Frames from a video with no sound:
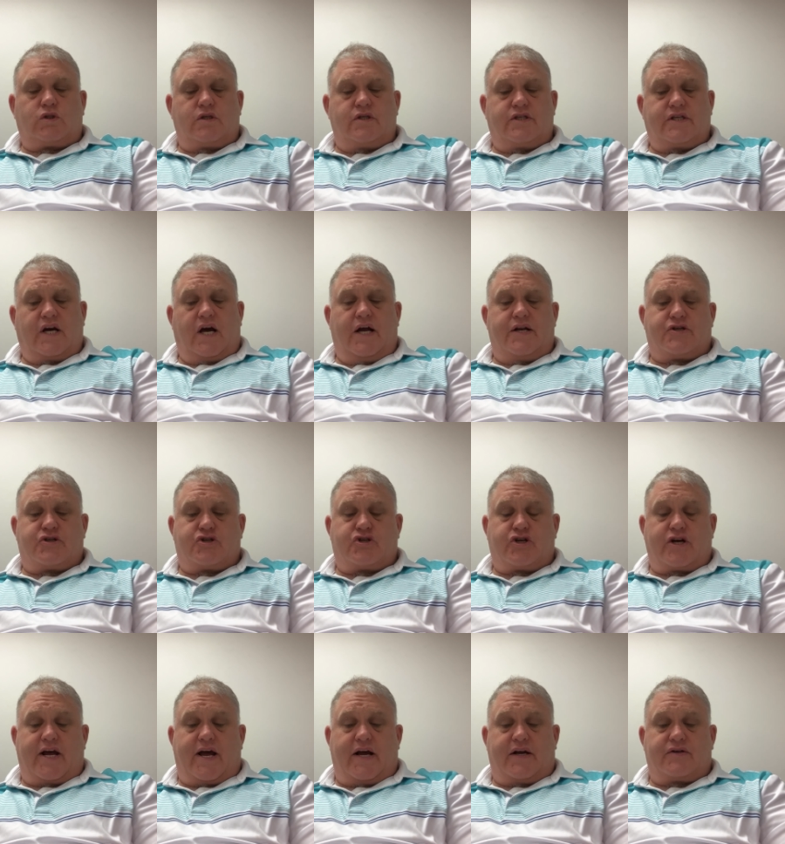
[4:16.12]
Touch
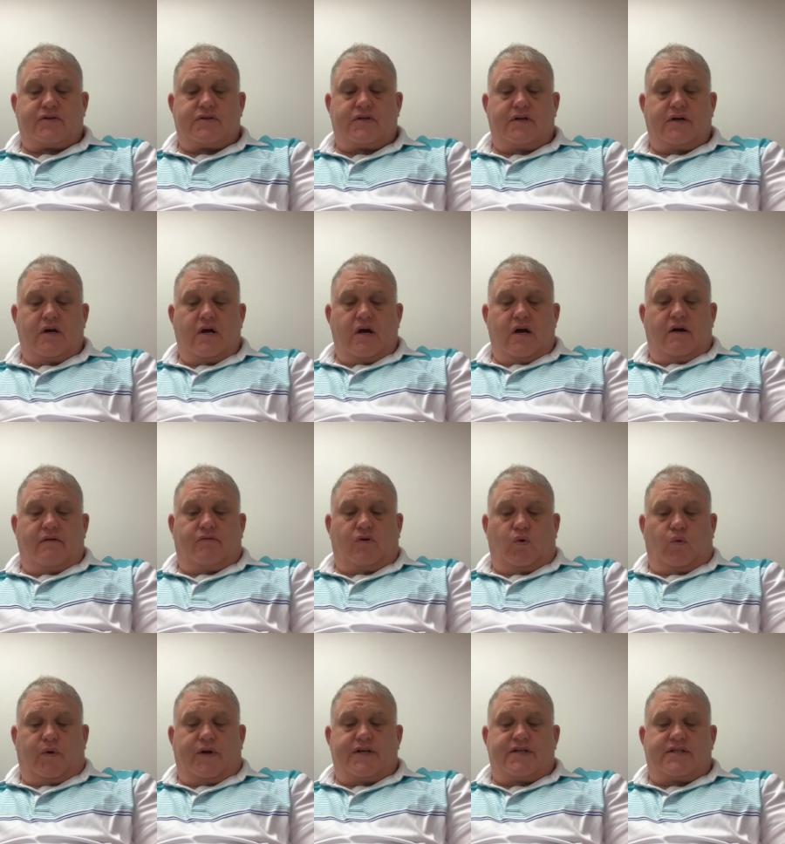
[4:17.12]
checks for
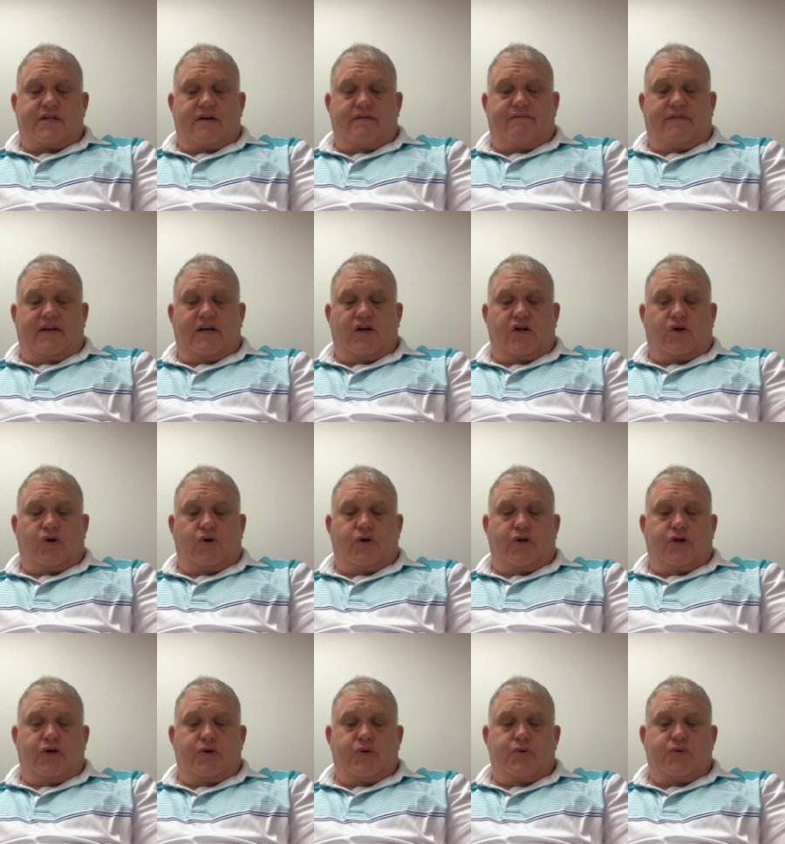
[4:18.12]
recent vehicle
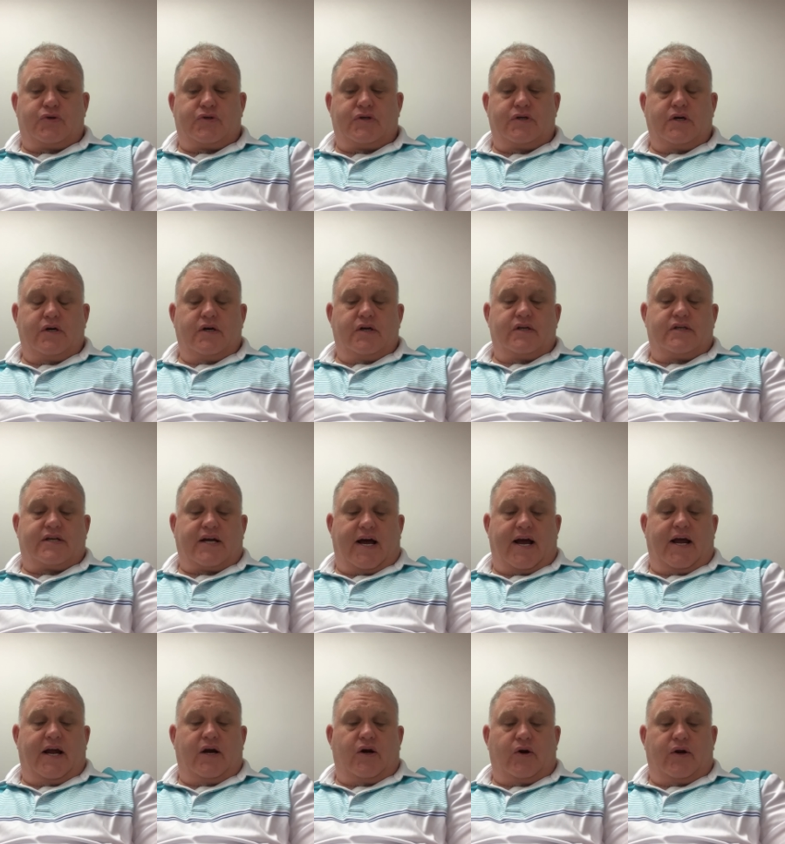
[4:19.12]
use,
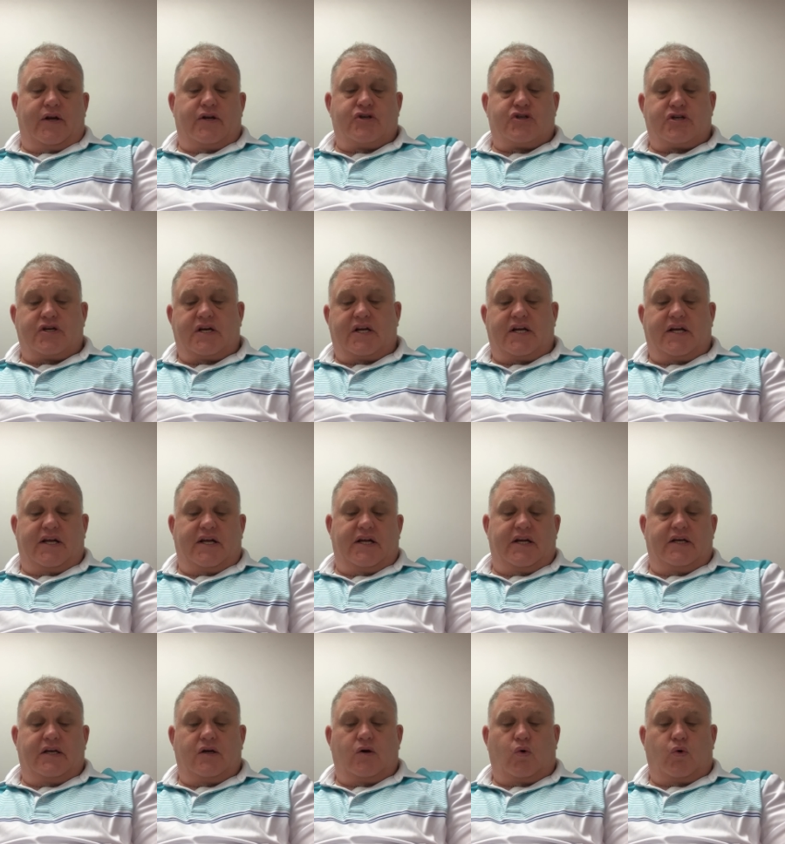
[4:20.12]
tire, engine
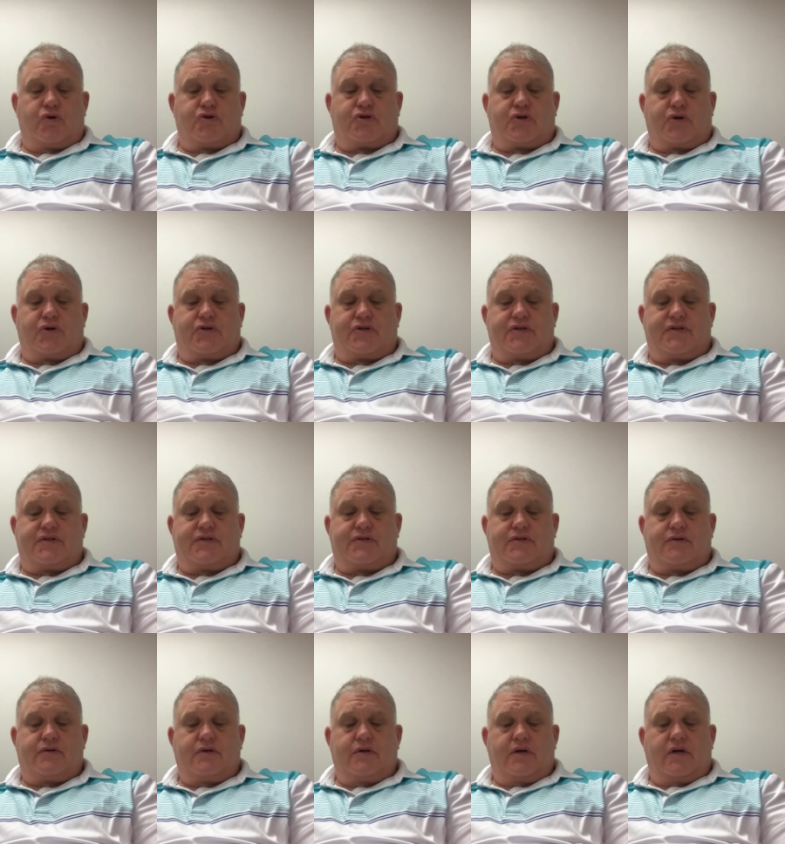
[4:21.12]
heat, or
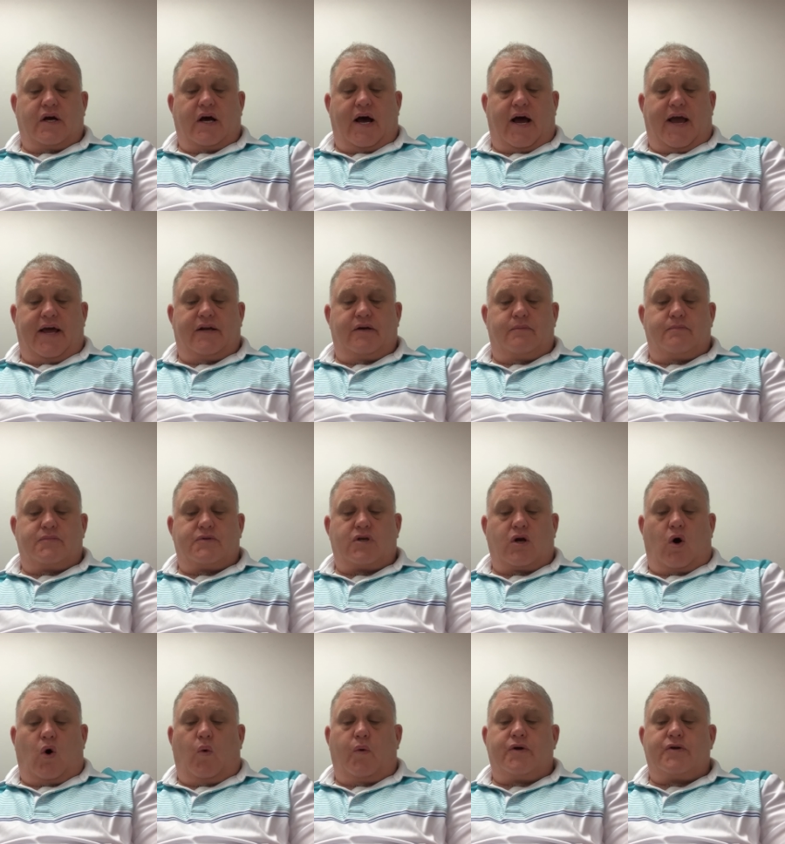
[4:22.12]
searches items.
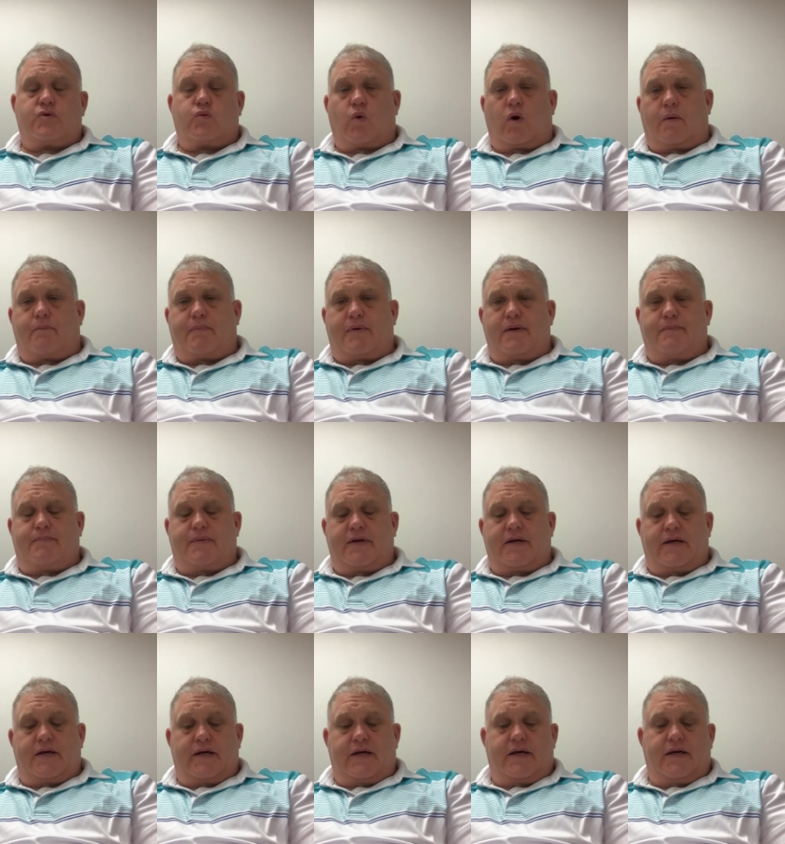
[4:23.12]
Always wear
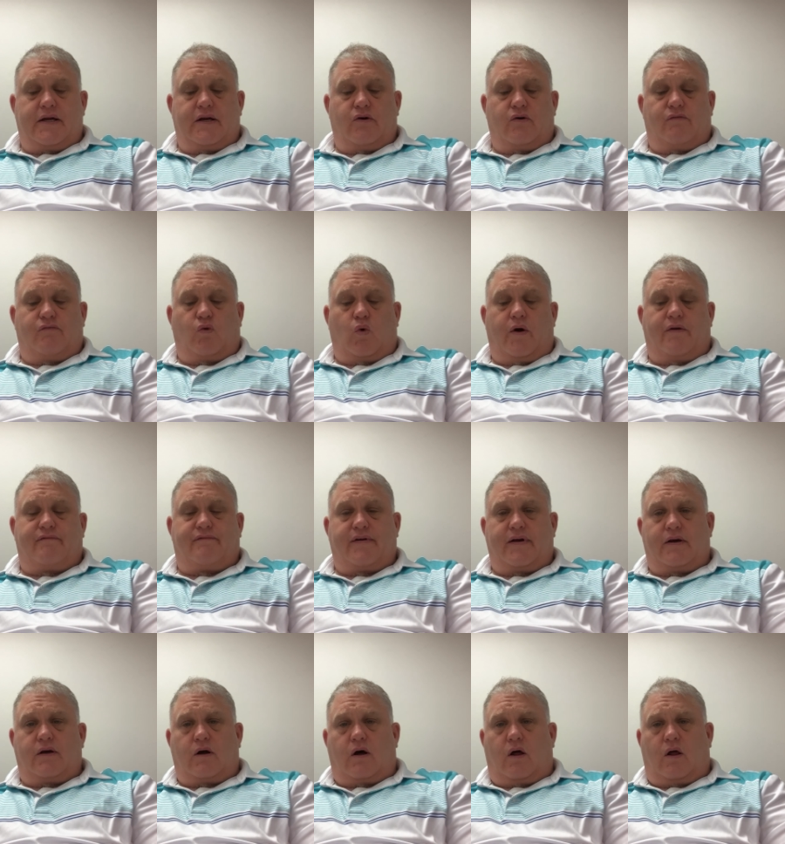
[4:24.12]
PPE to avoid
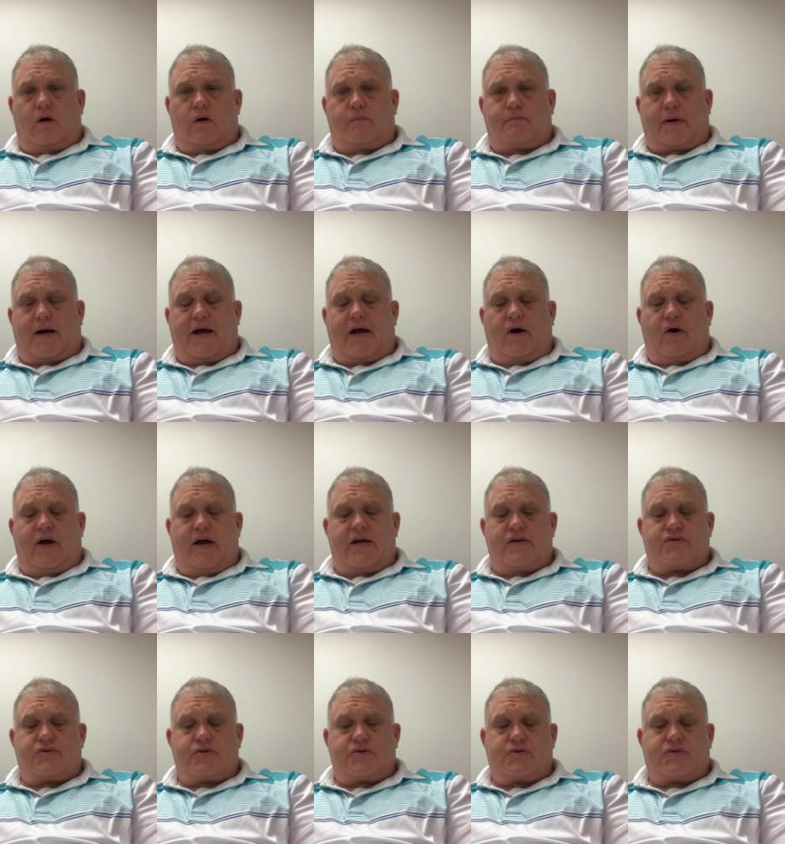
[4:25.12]
fentanyl or
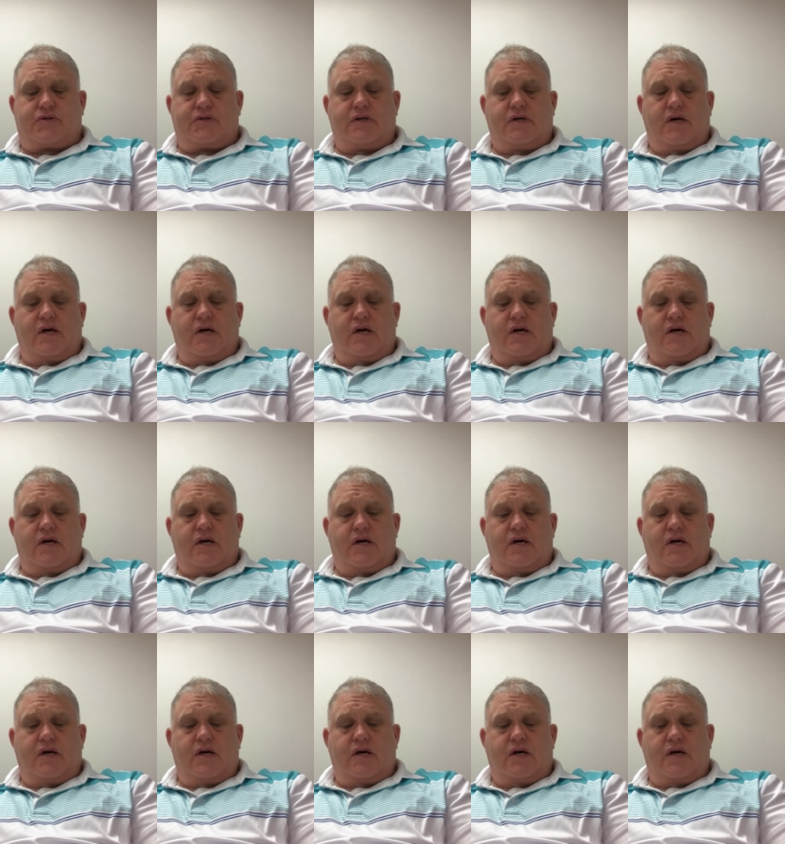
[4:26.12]
biohazards.